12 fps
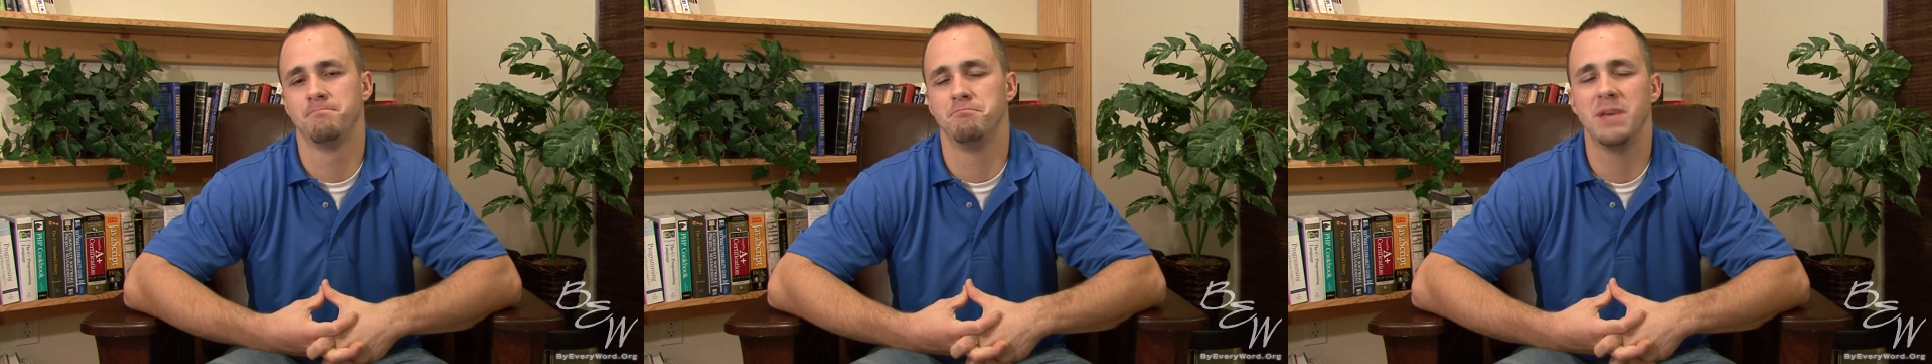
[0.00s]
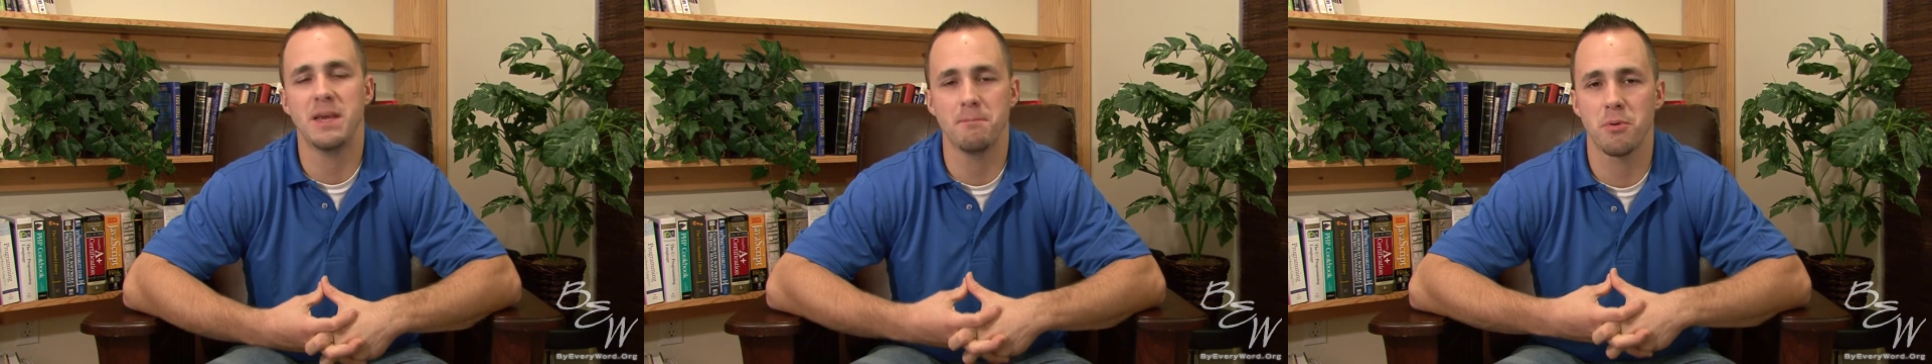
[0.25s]

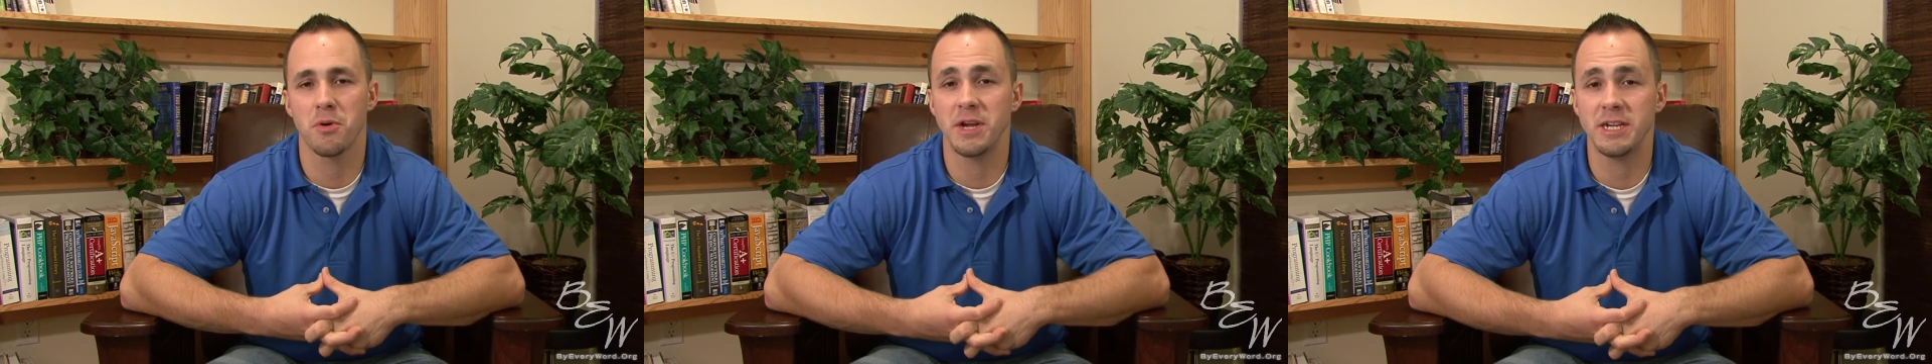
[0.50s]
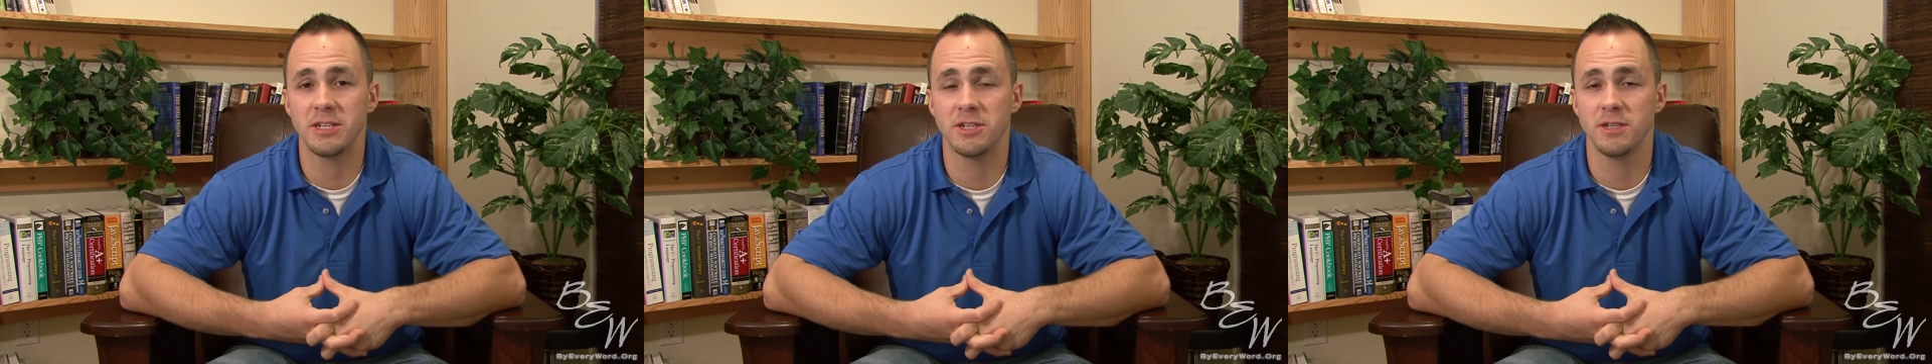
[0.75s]
being
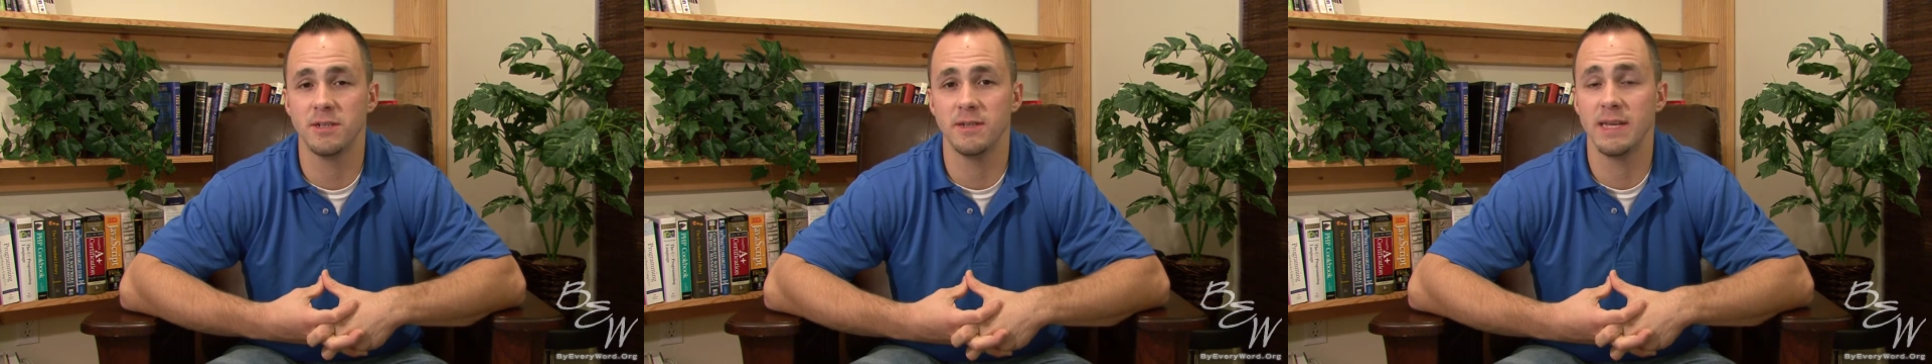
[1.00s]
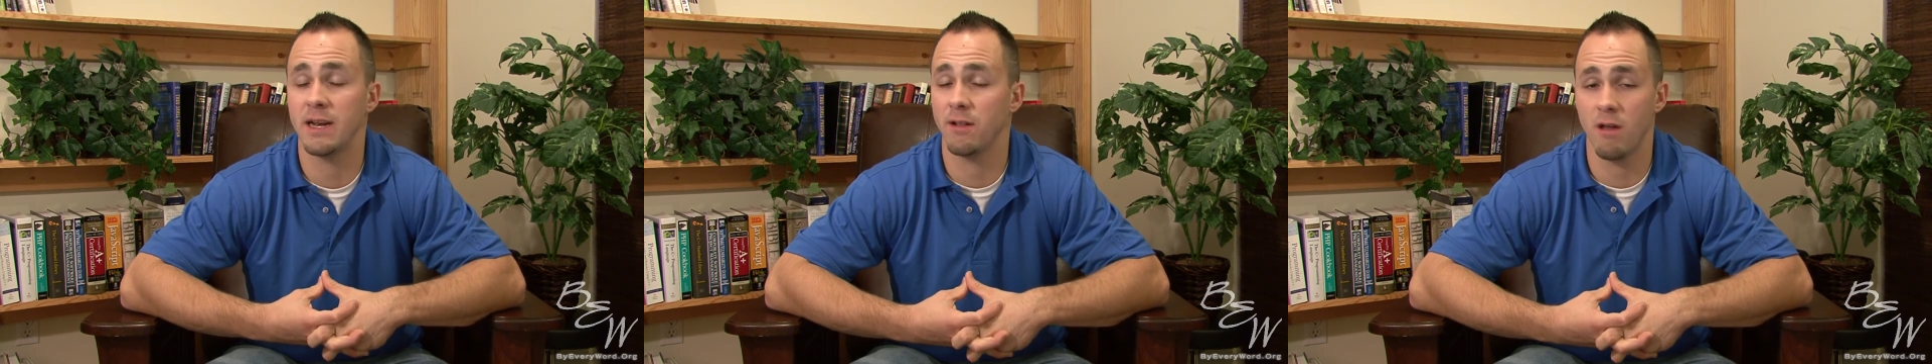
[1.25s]
preached
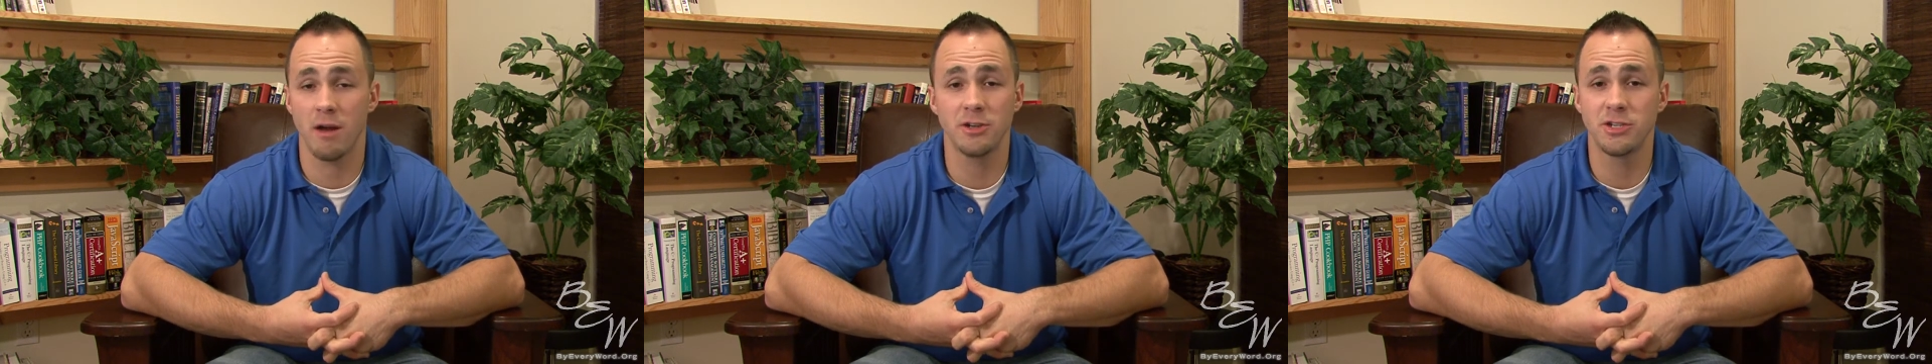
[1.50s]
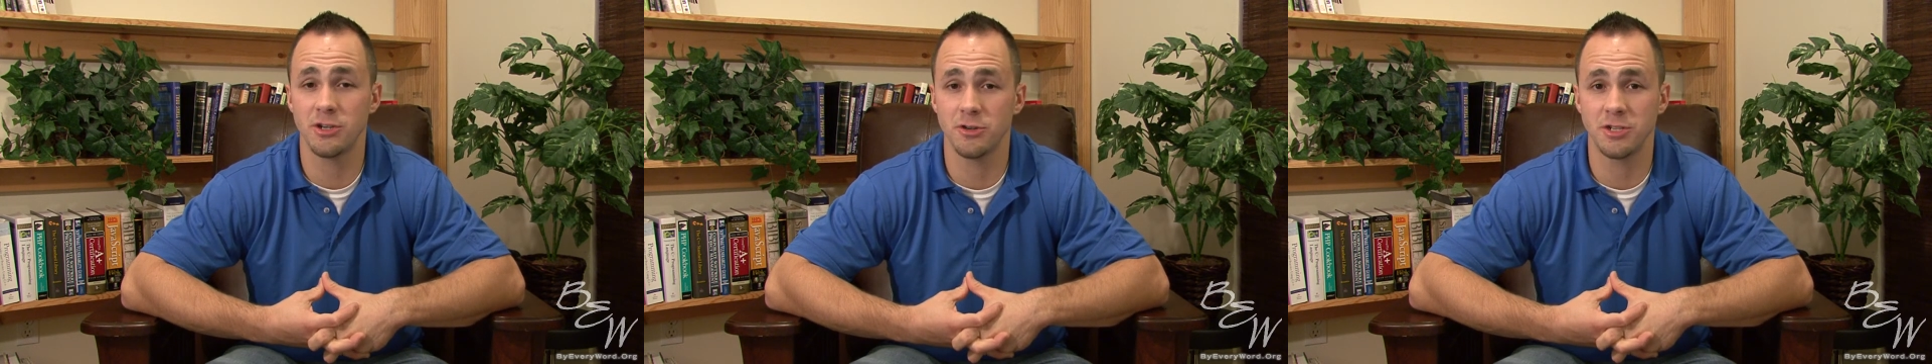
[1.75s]
in a lot of
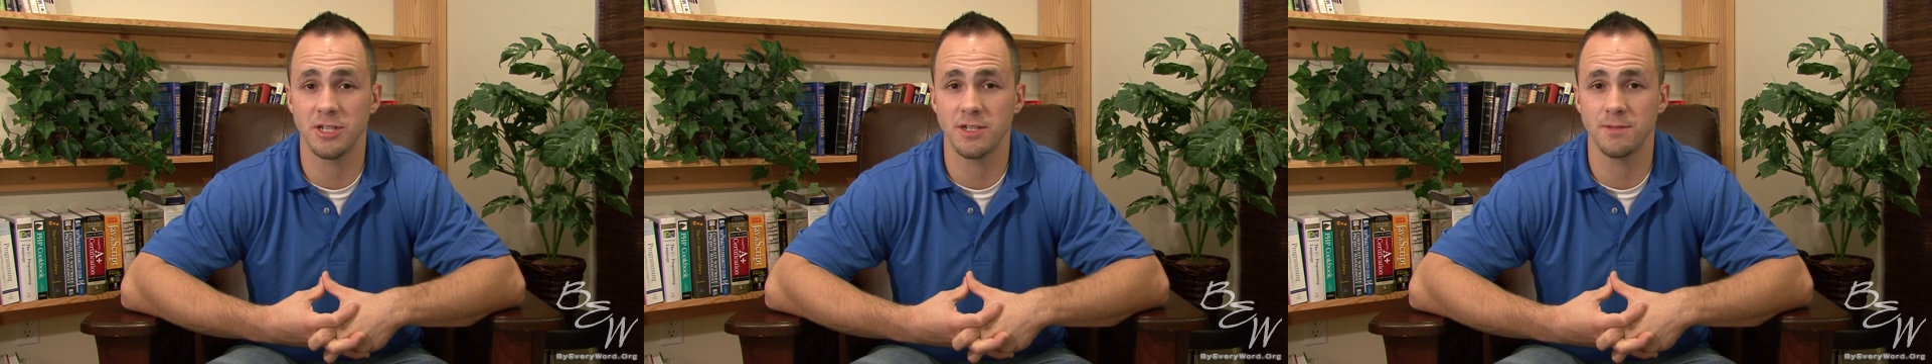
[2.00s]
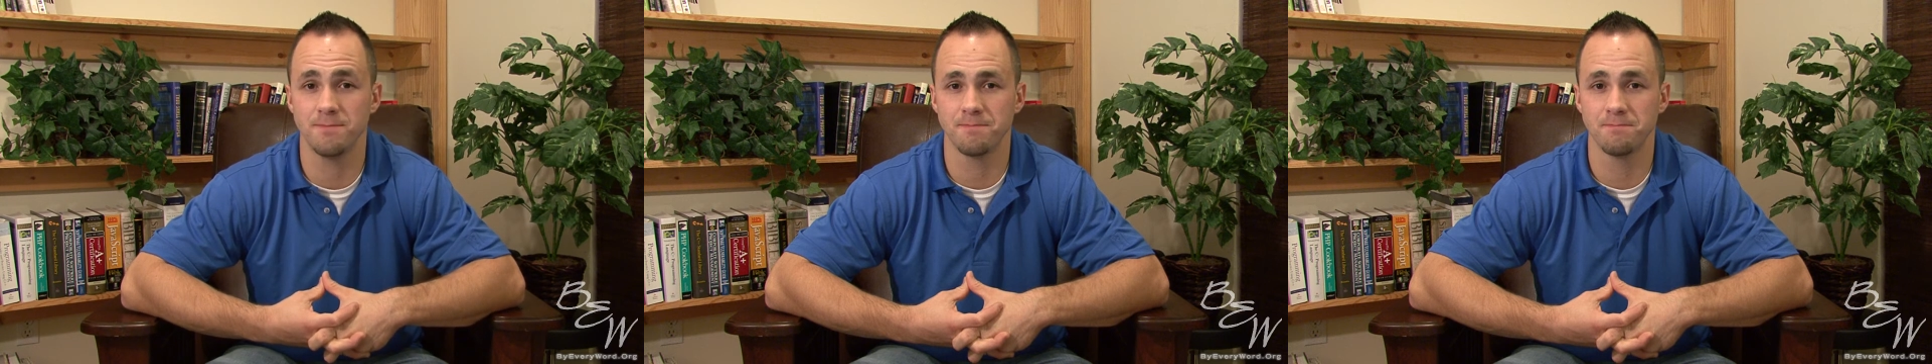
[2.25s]
churches.